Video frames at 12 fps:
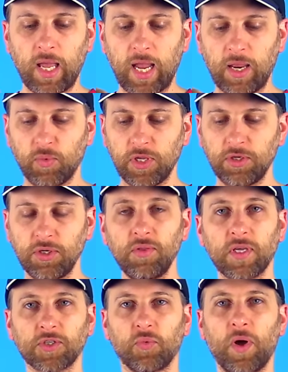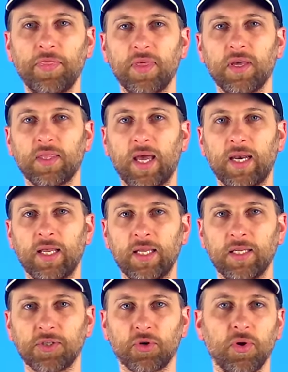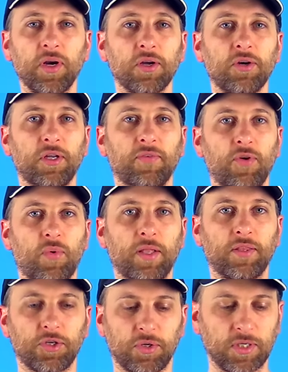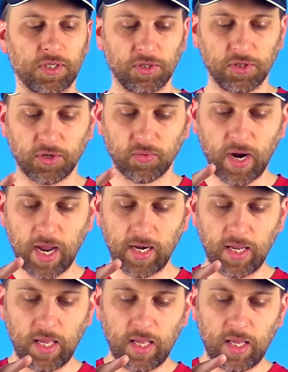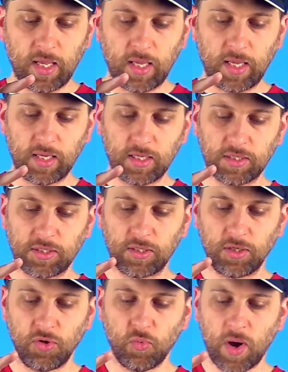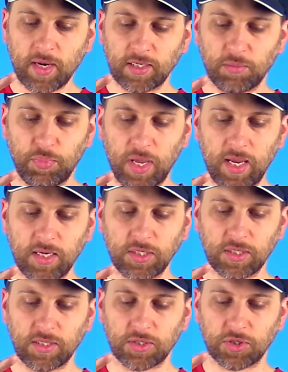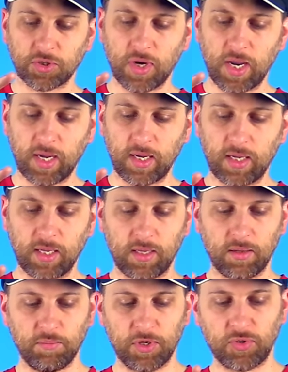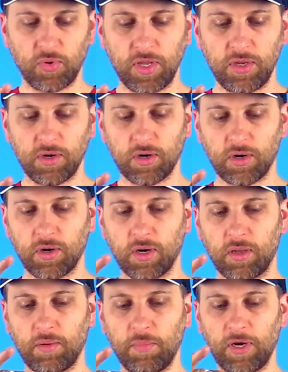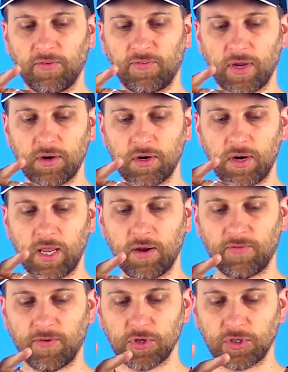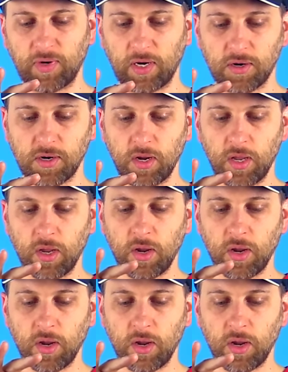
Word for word: And when you do this, one thing that is critical if you want the trick to look right is you want to pinch the string between your middle finger and your first finger